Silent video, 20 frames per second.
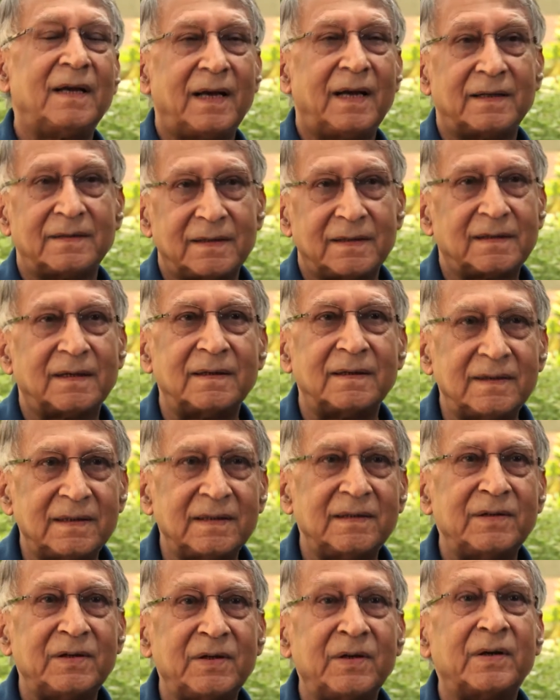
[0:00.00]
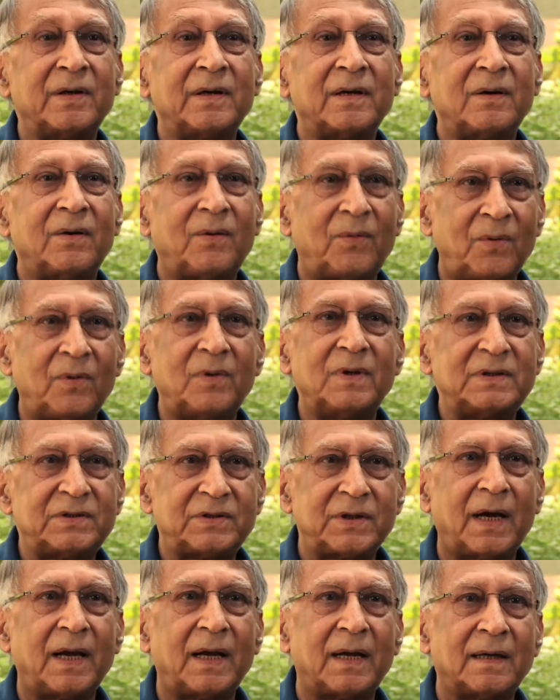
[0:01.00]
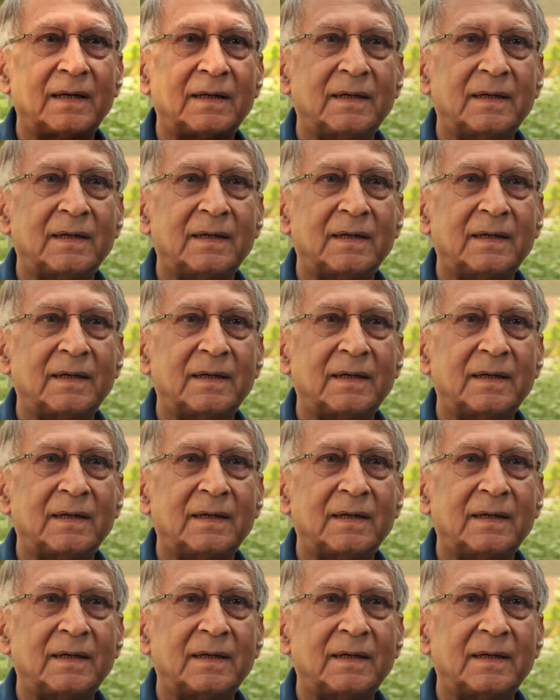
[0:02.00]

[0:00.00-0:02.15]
as a 13-year-old child.